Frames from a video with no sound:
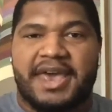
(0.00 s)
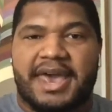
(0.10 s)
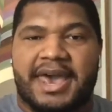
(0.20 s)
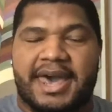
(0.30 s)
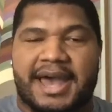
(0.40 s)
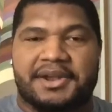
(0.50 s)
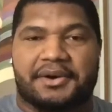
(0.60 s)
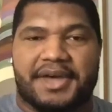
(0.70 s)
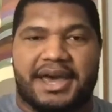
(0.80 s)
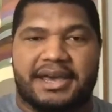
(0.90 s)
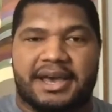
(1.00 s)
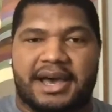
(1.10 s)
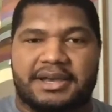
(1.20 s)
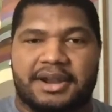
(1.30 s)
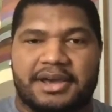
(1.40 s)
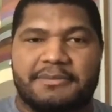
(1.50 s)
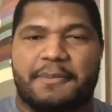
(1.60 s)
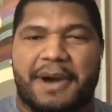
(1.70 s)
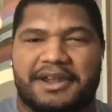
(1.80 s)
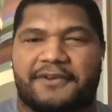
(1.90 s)
And I know that, he'll be
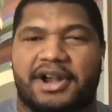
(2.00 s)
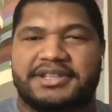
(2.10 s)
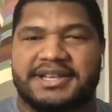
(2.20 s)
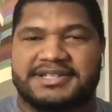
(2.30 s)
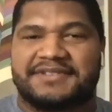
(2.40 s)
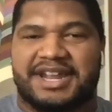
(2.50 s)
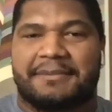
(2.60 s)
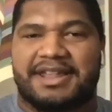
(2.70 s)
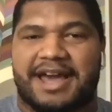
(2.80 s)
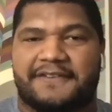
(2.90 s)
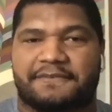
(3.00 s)
proud of all the things I've done in my life,